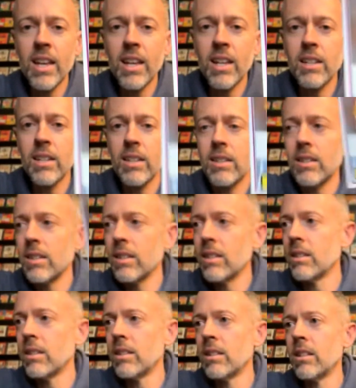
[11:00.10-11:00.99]
then
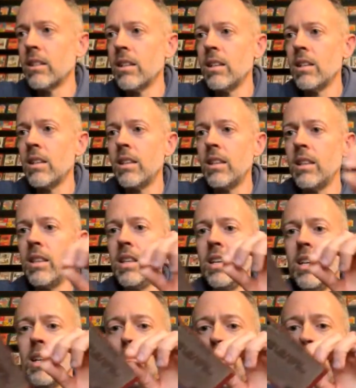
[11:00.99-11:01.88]

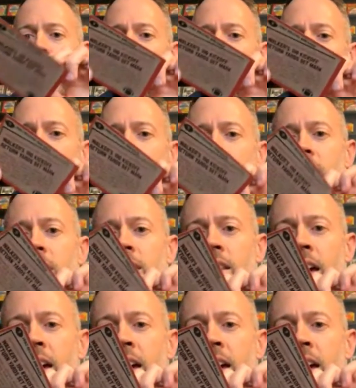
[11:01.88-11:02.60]
the opponent in